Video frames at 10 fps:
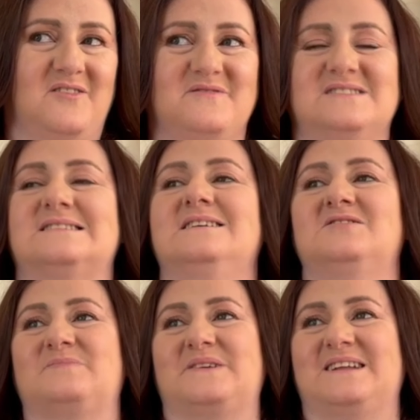obviously,
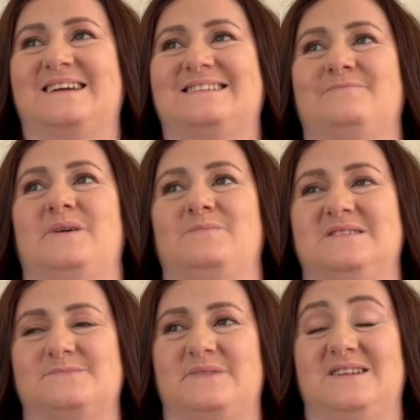to protect the
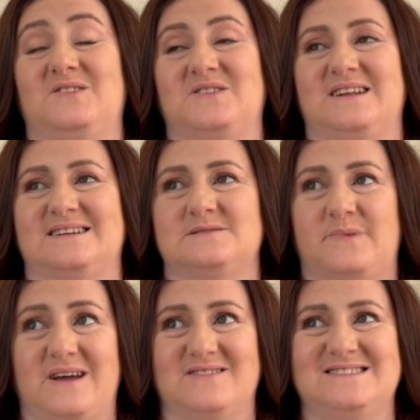baby's, the toddler's
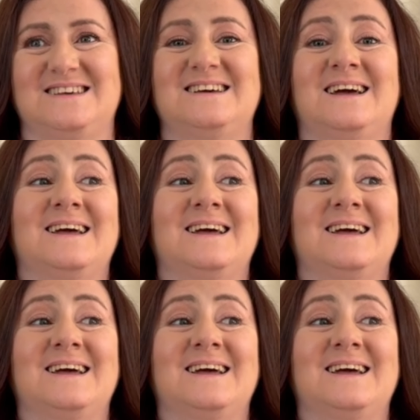privacy.